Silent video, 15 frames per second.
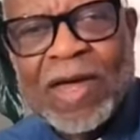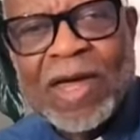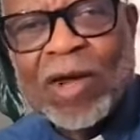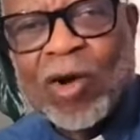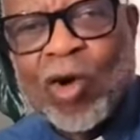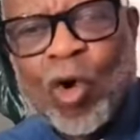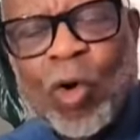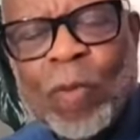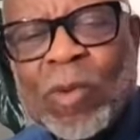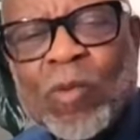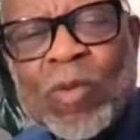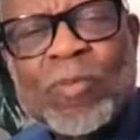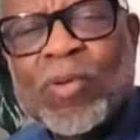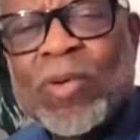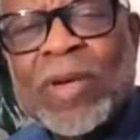at home, but
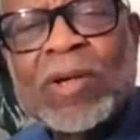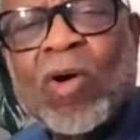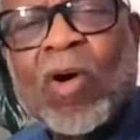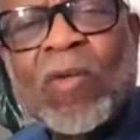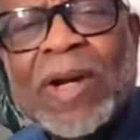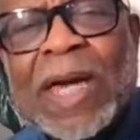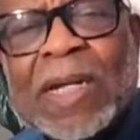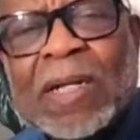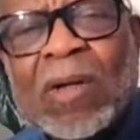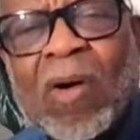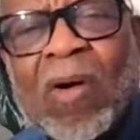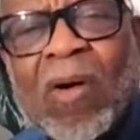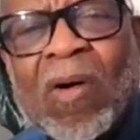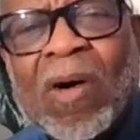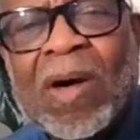we prayed all night
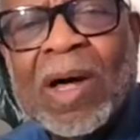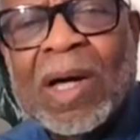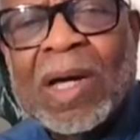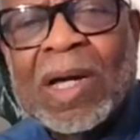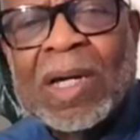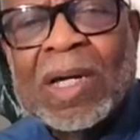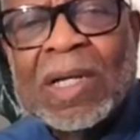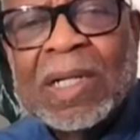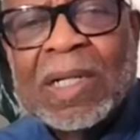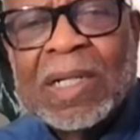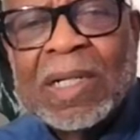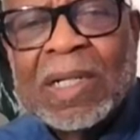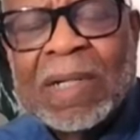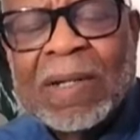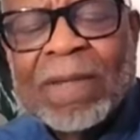long.
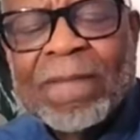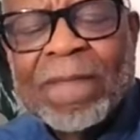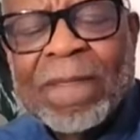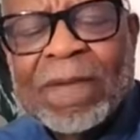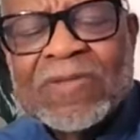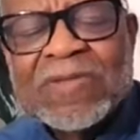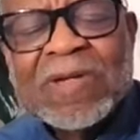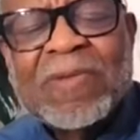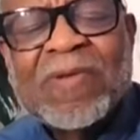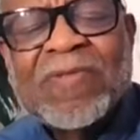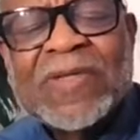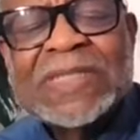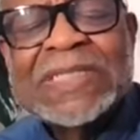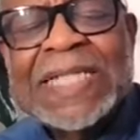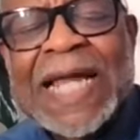Some of
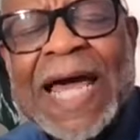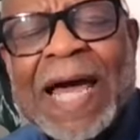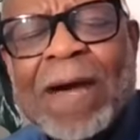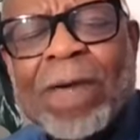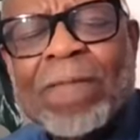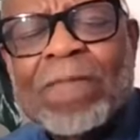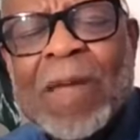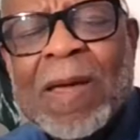us now